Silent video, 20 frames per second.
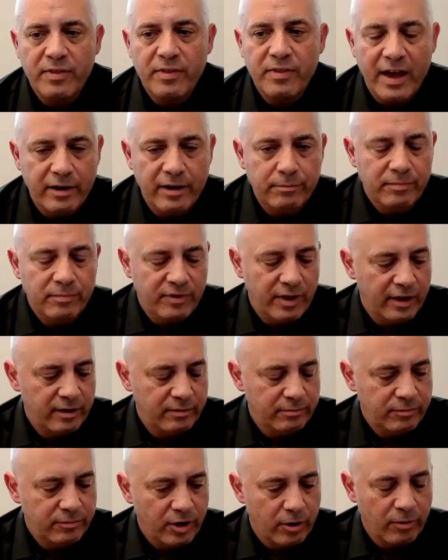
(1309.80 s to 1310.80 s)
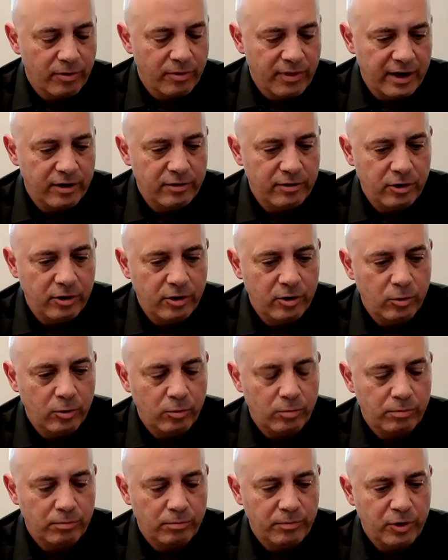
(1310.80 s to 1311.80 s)
Then
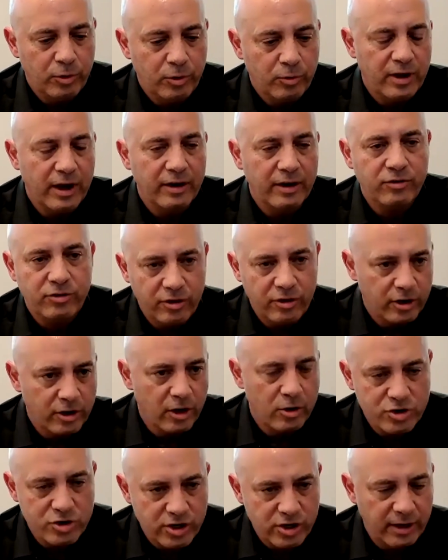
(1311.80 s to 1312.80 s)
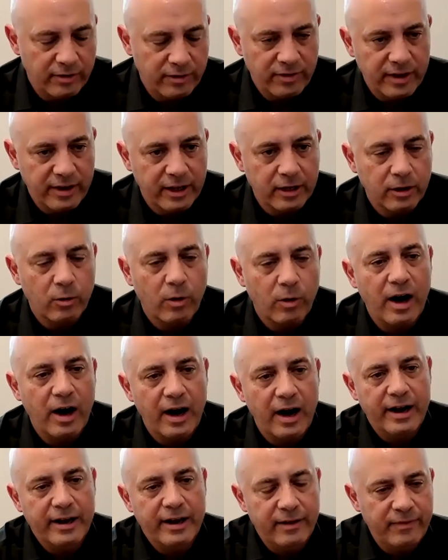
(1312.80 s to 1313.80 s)
you get to negotiate the
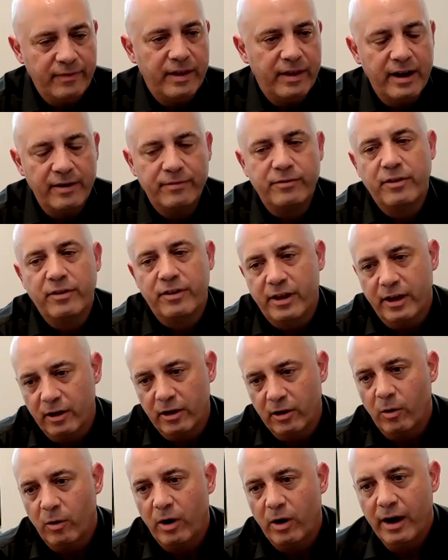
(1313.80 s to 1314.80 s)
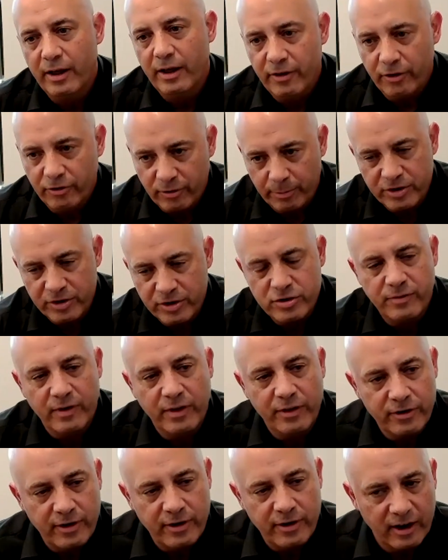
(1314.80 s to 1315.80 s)
LOI, and then after the LOI, there's a bunch of
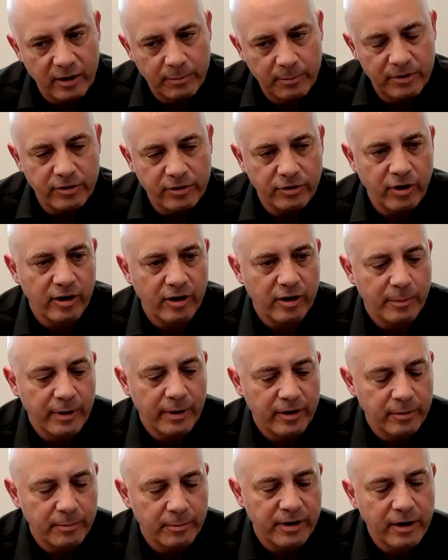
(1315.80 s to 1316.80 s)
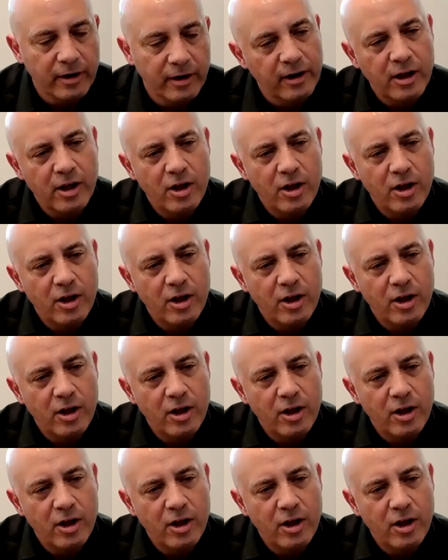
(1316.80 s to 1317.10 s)
other documents I'll talk about in a minute.